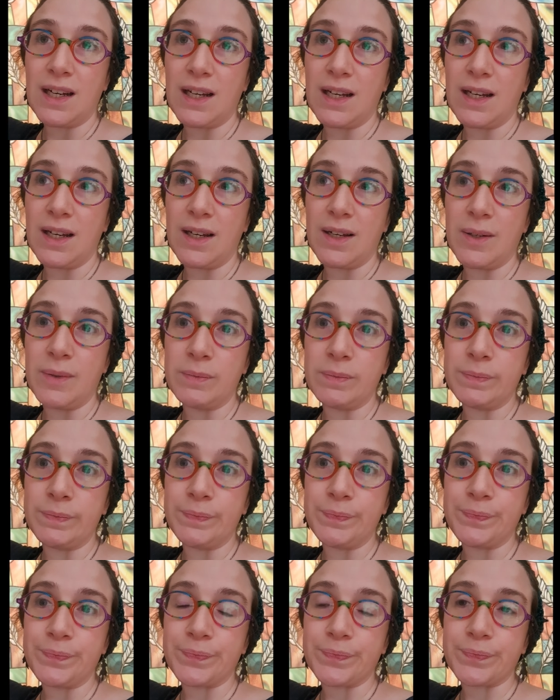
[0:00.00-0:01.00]

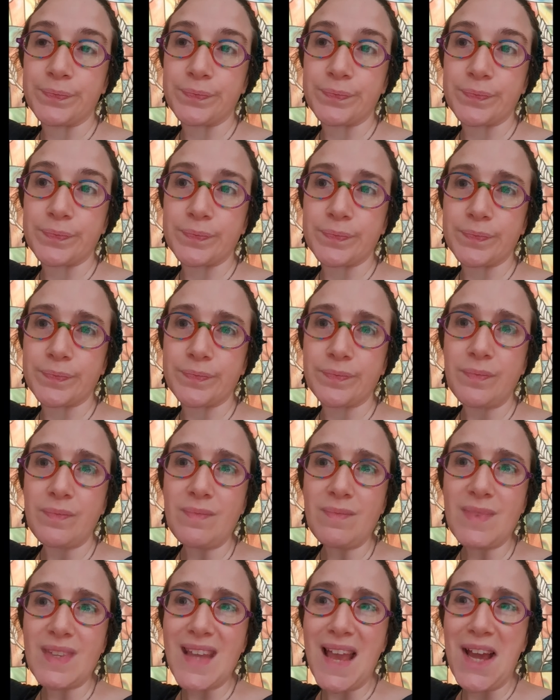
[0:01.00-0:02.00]
I
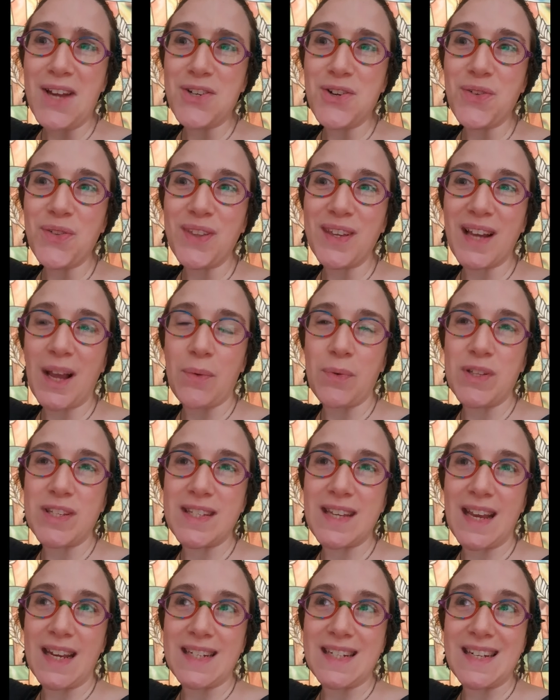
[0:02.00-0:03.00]
don't think I would
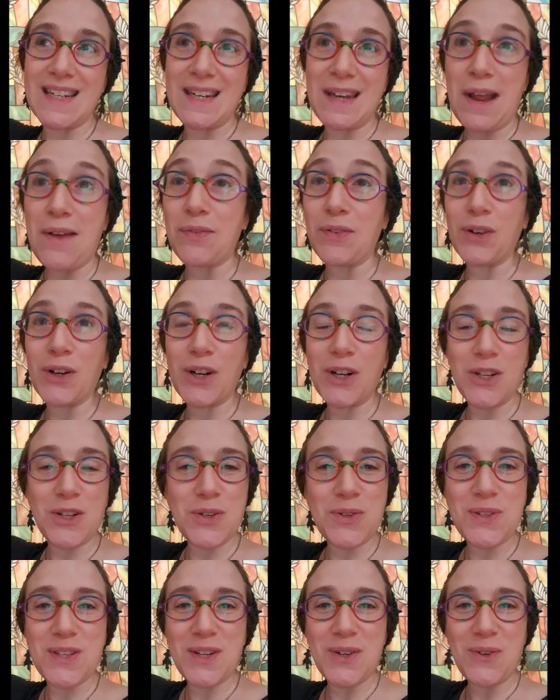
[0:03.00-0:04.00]
say to never
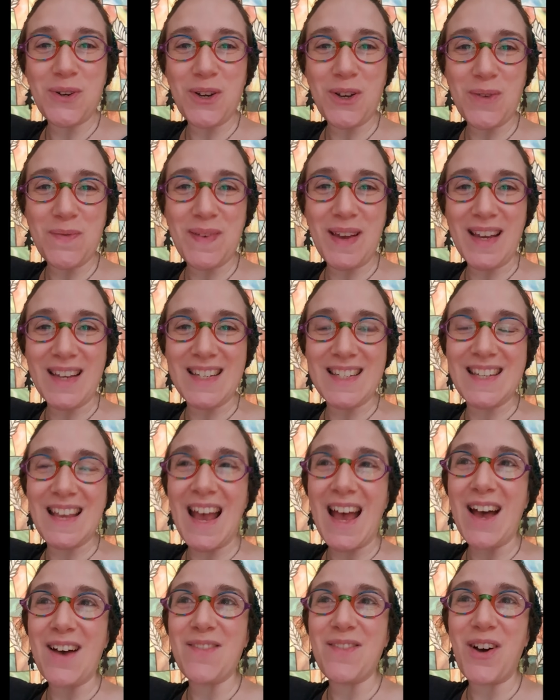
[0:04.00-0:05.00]
use an oil-based
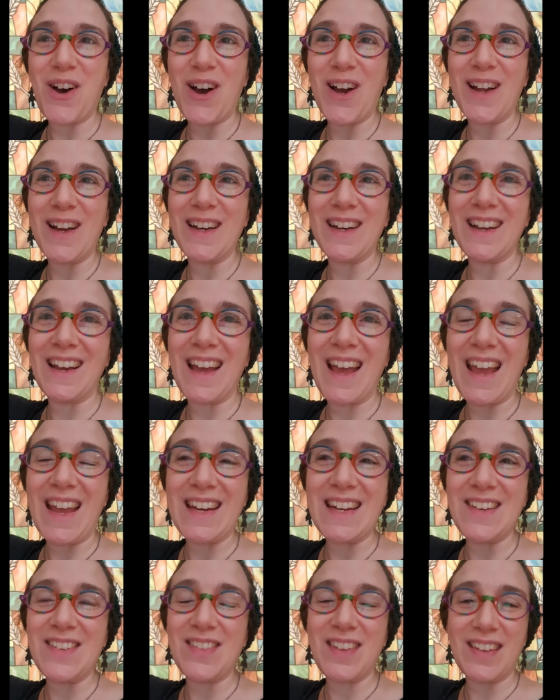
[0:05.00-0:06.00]
salve on
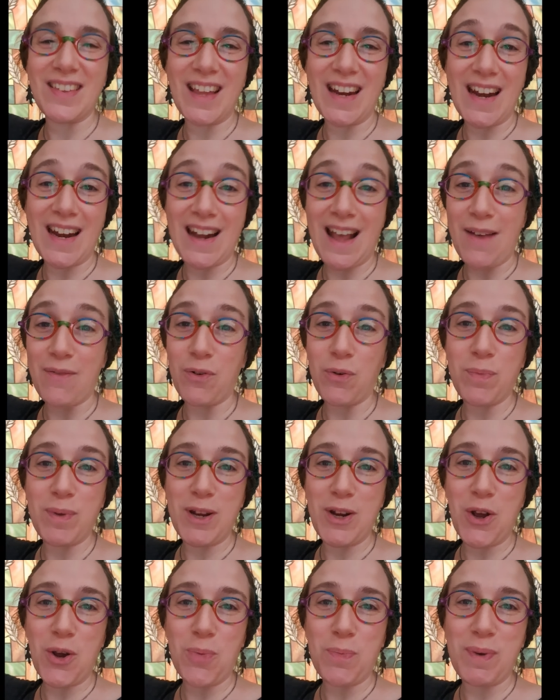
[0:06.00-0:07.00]
anything that had ever
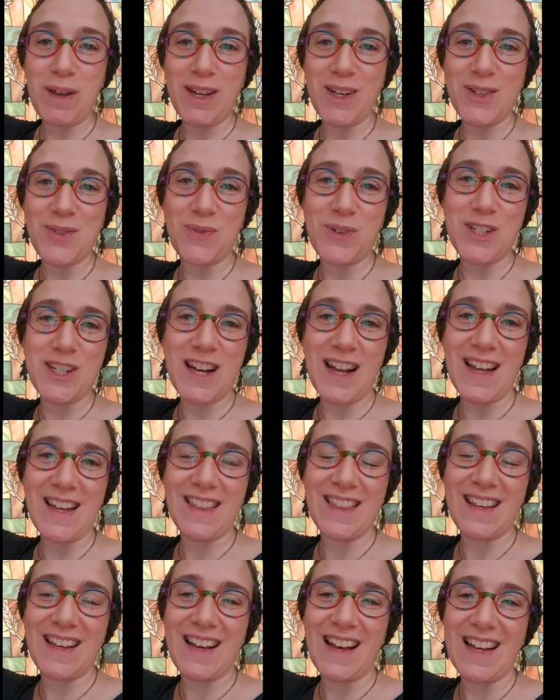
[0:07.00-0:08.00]
been opened, which I
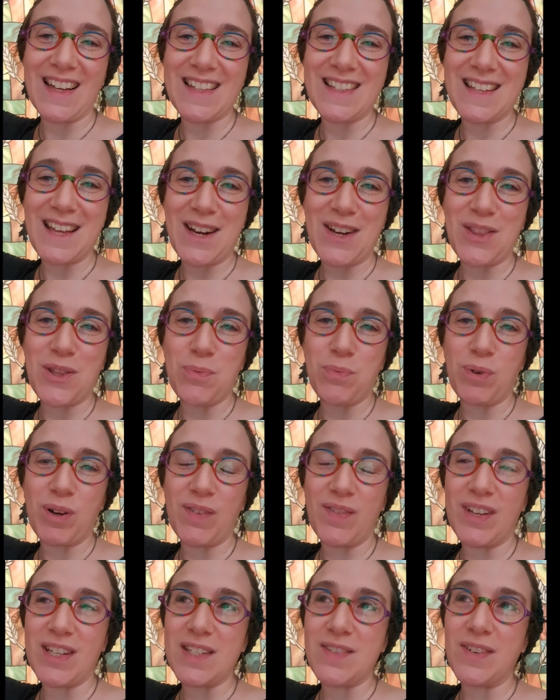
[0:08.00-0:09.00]
think I had said in the
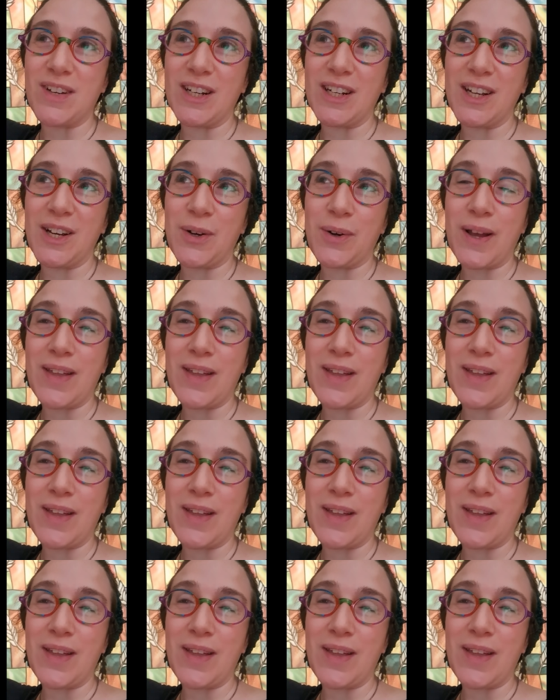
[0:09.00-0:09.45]
previous video.